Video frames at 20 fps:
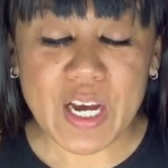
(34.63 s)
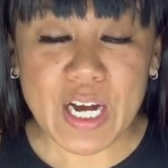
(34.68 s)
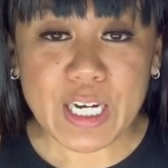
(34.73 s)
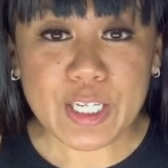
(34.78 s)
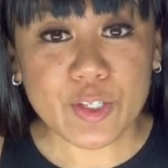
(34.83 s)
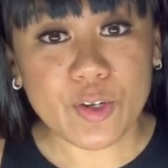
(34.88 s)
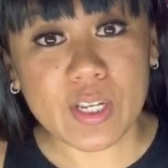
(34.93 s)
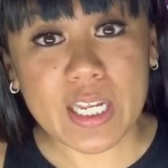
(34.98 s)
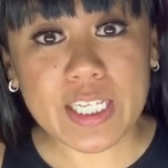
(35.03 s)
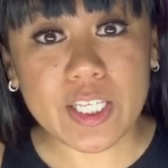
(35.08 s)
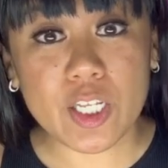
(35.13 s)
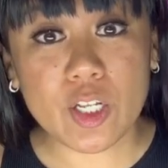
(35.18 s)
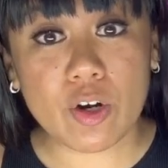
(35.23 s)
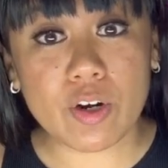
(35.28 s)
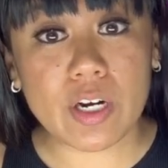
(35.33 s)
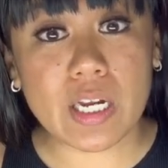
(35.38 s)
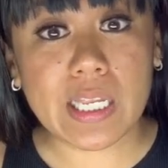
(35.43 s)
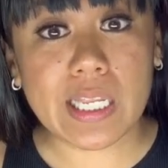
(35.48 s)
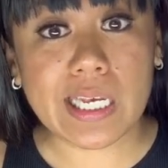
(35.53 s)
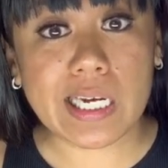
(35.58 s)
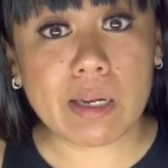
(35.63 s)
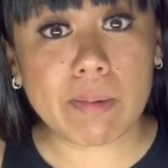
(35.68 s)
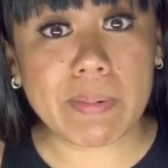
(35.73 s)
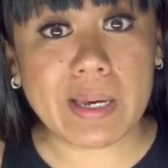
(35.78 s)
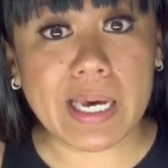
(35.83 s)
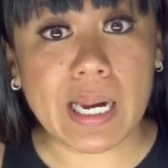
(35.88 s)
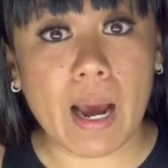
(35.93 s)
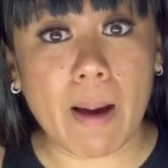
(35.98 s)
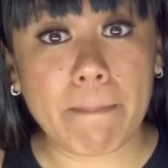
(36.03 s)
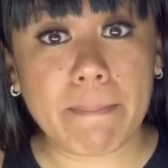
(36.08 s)
So let's learn a little
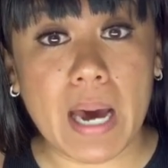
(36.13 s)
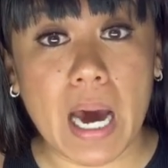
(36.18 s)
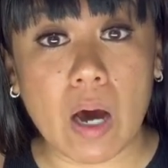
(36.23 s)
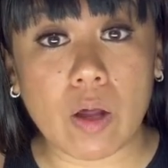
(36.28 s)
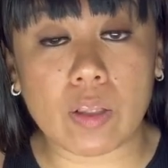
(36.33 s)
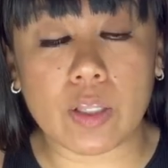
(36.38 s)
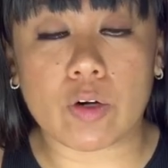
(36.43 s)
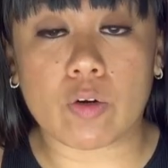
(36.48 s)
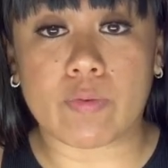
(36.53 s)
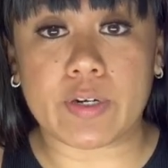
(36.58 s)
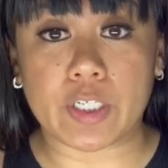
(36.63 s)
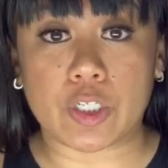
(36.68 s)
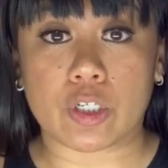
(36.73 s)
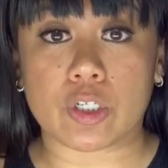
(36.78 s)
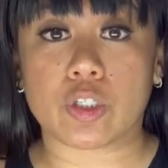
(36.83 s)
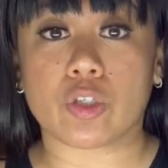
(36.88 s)
bit about Little Richard.